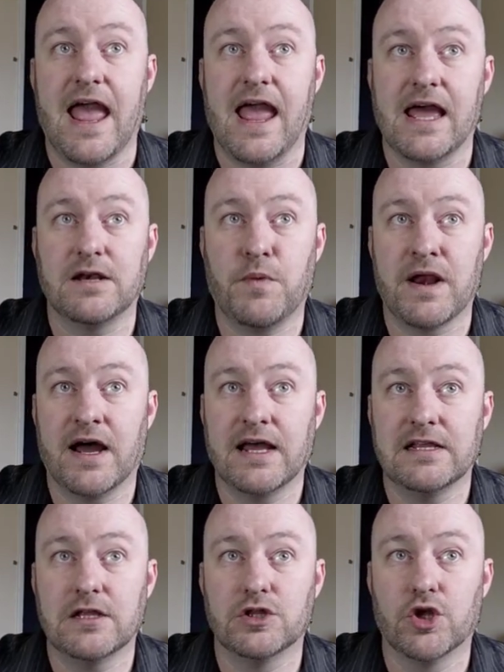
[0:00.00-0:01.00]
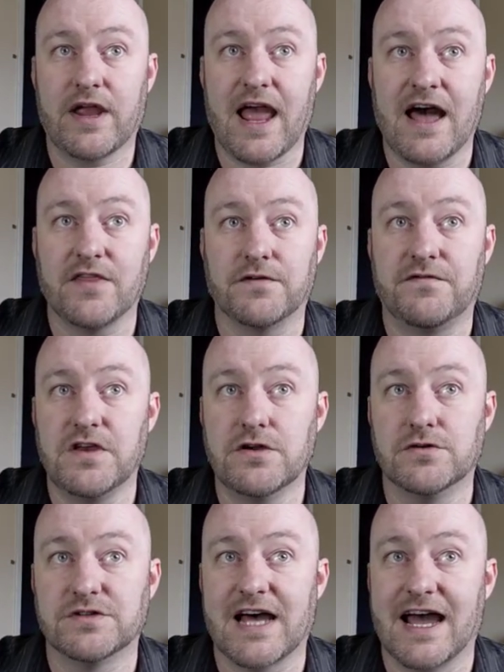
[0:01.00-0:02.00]
And when I look at the
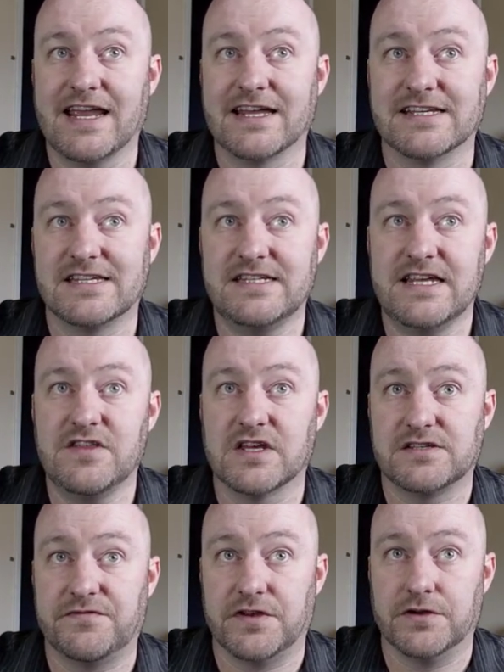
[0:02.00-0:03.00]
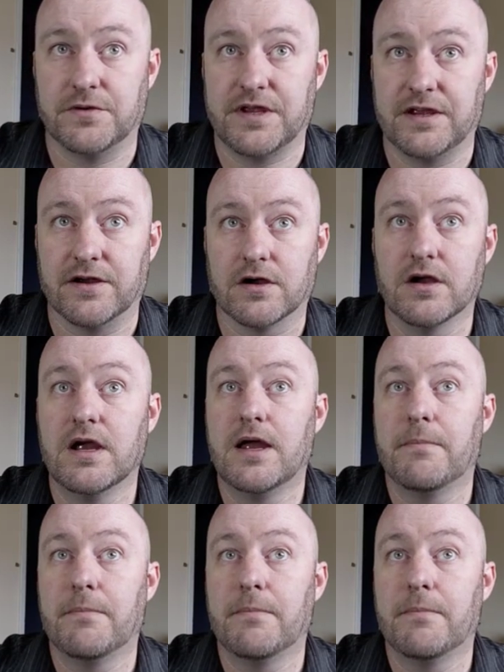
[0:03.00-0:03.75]
views, I can see this view here,